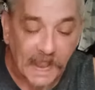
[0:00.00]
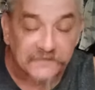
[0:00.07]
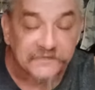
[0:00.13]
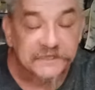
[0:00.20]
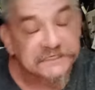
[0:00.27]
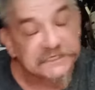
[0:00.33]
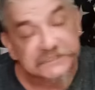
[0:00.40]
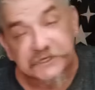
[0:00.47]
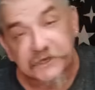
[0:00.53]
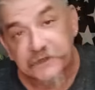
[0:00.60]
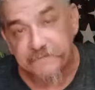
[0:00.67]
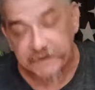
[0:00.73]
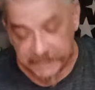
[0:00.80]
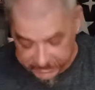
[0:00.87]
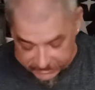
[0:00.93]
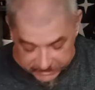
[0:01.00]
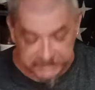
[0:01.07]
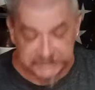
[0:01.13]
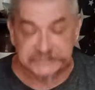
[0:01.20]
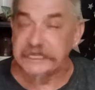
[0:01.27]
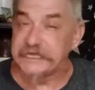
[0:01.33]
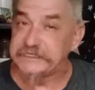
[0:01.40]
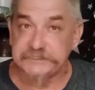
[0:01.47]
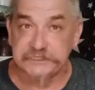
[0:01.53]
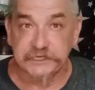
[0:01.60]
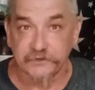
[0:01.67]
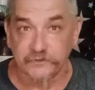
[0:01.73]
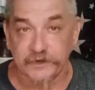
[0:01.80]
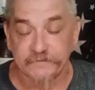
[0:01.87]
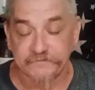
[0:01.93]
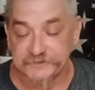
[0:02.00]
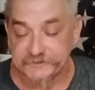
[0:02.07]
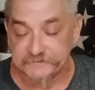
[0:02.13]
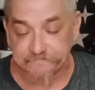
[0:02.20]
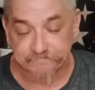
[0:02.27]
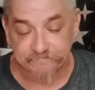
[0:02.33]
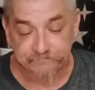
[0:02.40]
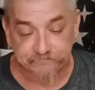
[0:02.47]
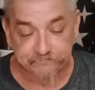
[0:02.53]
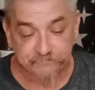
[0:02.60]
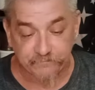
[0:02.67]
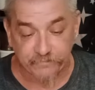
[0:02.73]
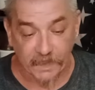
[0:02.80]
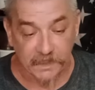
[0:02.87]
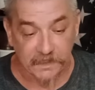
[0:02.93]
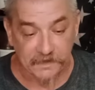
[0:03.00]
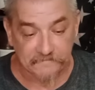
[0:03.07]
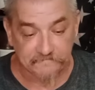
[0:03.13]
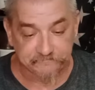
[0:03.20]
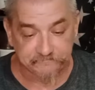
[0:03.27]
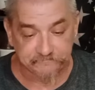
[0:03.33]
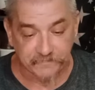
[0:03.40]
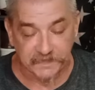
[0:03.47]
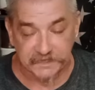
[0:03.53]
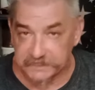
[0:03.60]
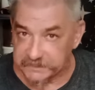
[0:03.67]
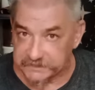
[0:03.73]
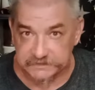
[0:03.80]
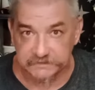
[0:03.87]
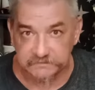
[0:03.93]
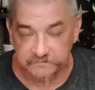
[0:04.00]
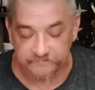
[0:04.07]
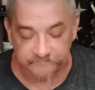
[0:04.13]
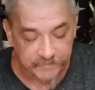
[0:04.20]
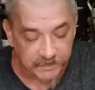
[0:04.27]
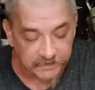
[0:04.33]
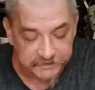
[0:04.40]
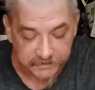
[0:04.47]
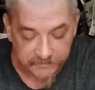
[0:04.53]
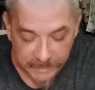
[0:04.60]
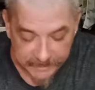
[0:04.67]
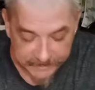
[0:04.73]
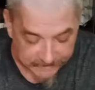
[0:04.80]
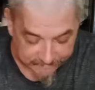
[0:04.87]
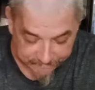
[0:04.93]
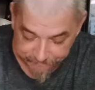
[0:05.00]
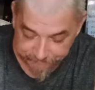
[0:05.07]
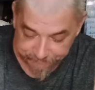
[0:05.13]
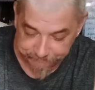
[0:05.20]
This is good because it sticks to your ribs. It just fills you right up.